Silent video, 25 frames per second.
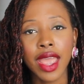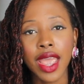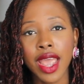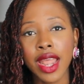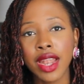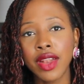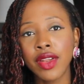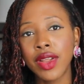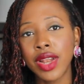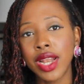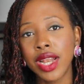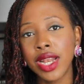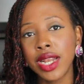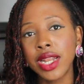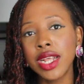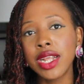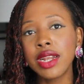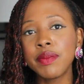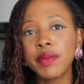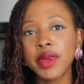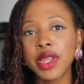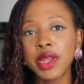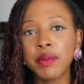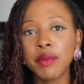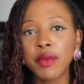and a
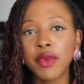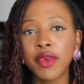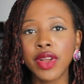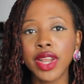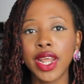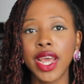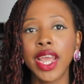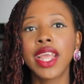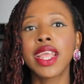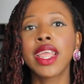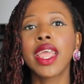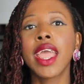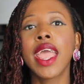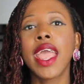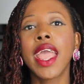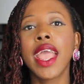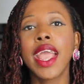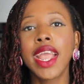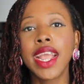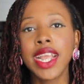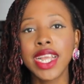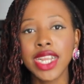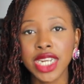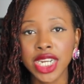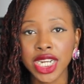little bit more like
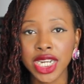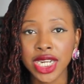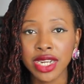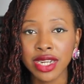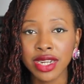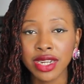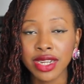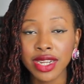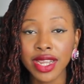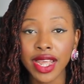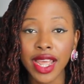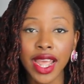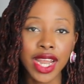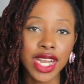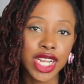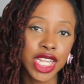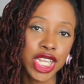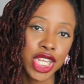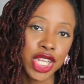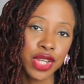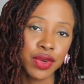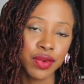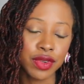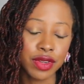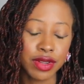edgy and
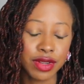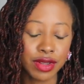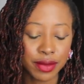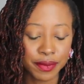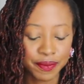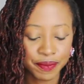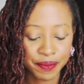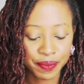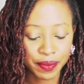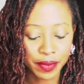cute.